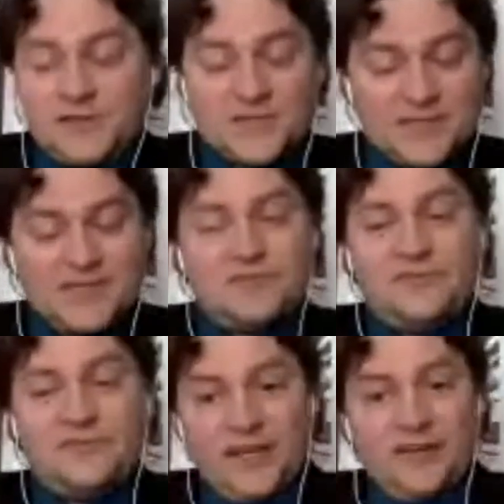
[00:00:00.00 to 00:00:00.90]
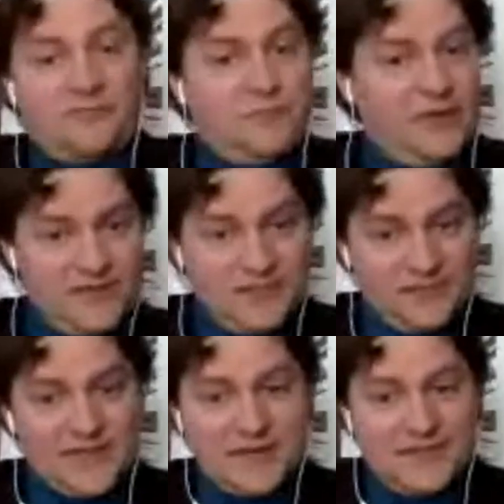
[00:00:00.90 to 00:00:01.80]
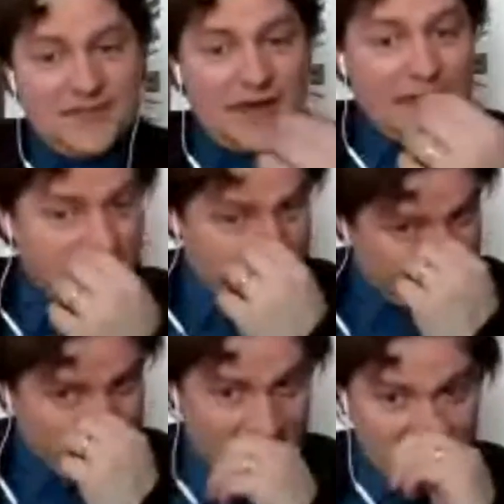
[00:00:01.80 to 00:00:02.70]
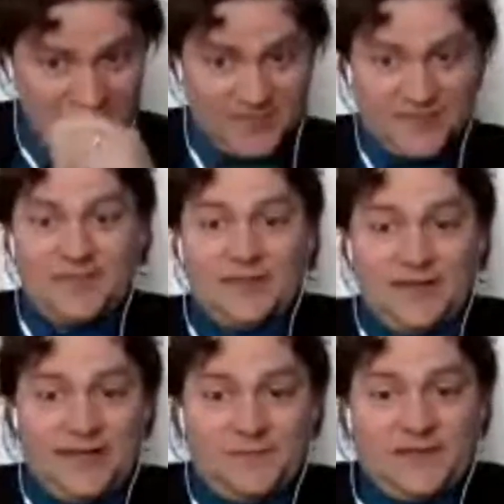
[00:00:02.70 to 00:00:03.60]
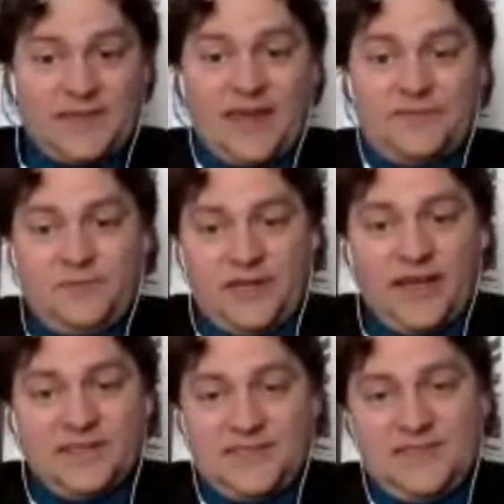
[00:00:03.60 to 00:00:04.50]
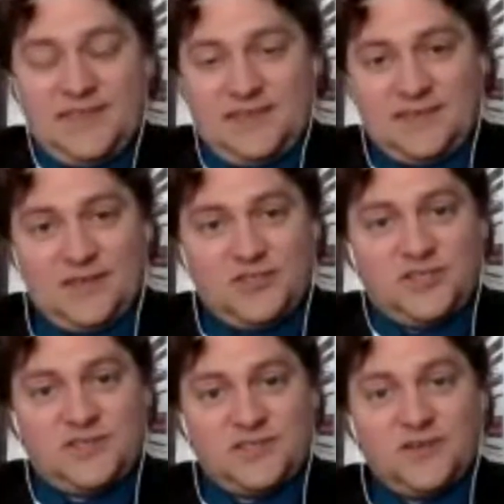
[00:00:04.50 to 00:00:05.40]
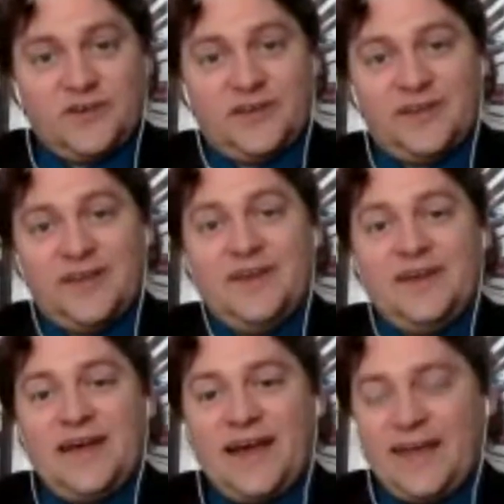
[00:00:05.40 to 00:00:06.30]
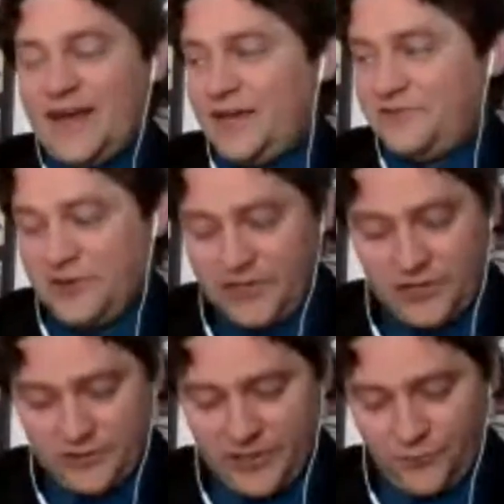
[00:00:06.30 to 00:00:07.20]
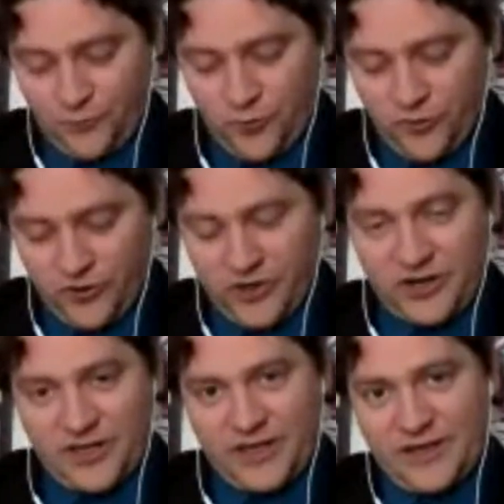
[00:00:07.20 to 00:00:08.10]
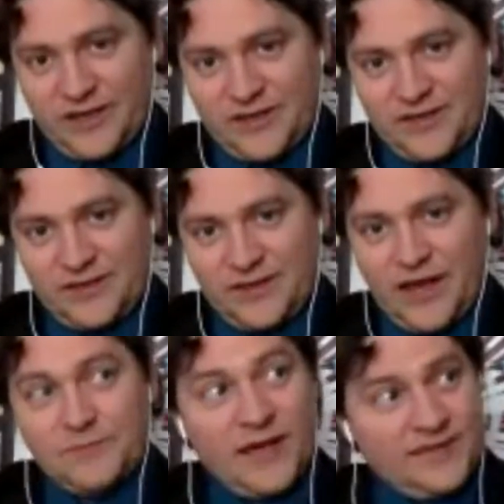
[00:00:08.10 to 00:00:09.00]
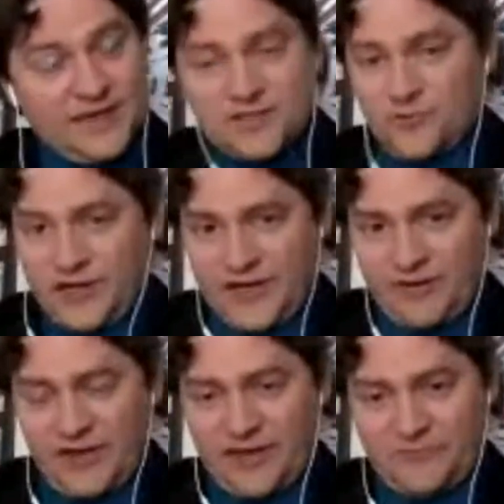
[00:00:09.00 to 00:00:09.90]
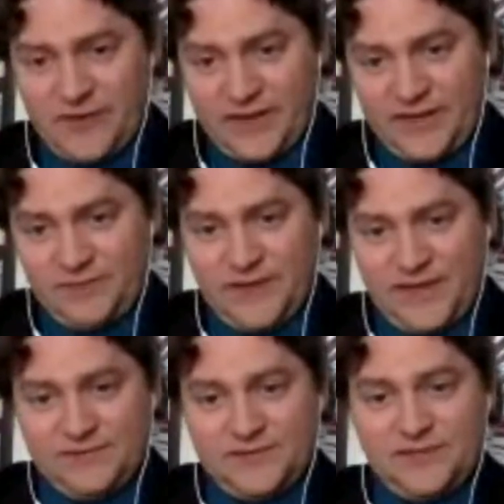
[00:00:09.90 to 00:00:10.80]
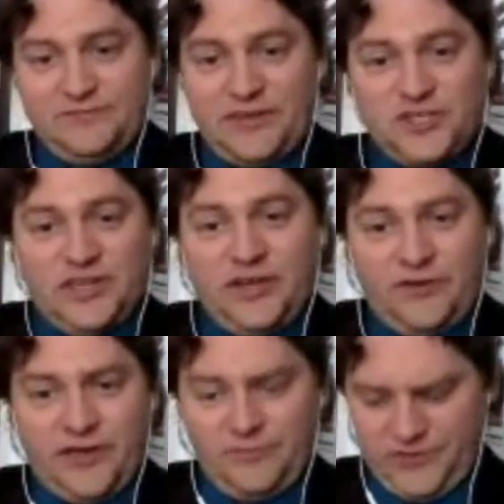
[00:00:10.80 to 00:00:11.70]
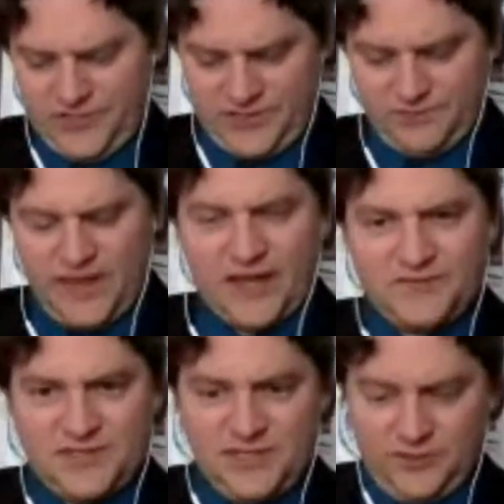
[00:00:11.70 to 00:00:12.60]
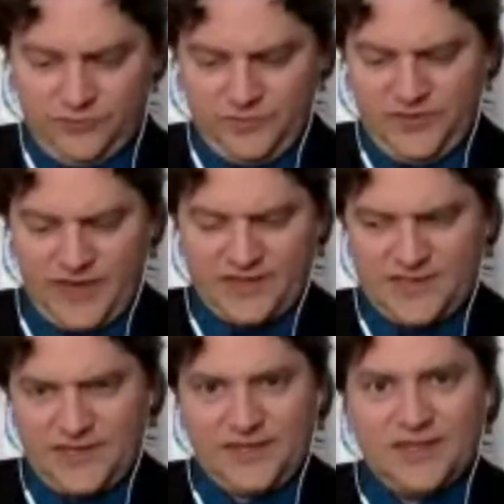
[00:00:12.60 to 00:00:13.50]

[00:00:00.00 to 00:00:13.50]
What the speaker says: going to say, funny enough, because of exactly that discussion, and because I haven't been on since that discussion started, I very nearly wore, on my desk right now, I have my convention lariat, which is a man of steel with a big S on it,